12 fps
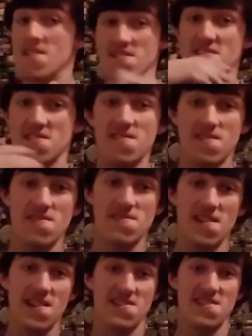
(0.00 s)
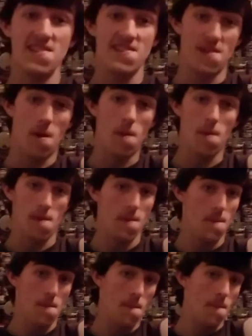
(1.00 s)
Just, like I said, don't
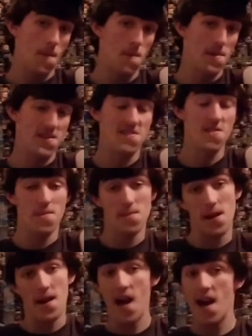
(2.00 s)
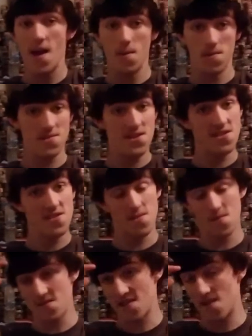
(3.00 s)
be stupid about it. I had one teacher
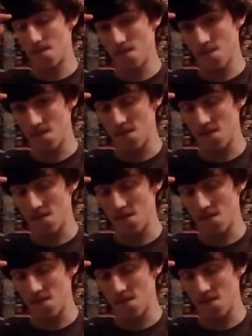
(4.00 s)
one time,